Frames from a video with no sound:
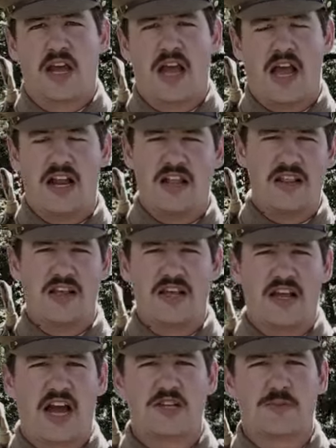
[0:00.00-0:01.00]
And in the
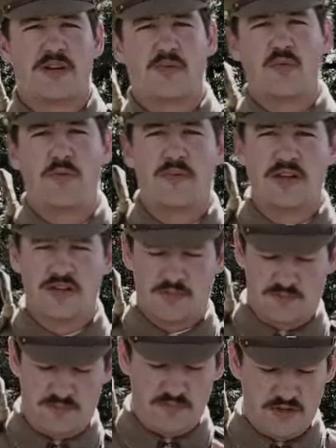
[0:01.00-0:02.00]
engagement, we'd be
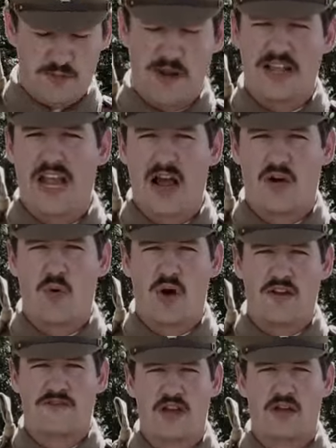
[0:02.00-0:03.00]
spitting out
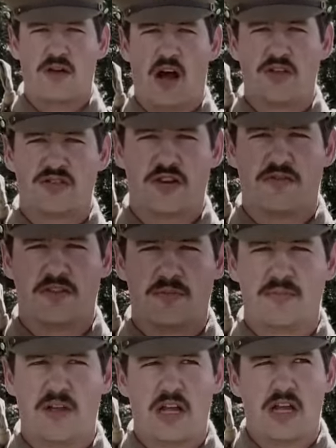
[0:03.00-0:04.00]
quite a few hundred of
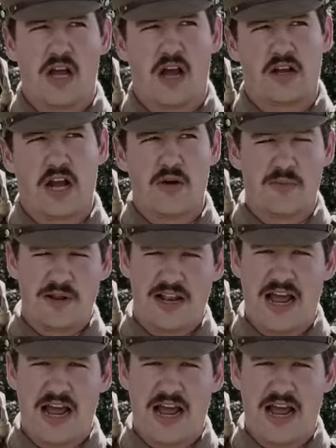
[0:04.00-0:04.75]
them Okay, we'd be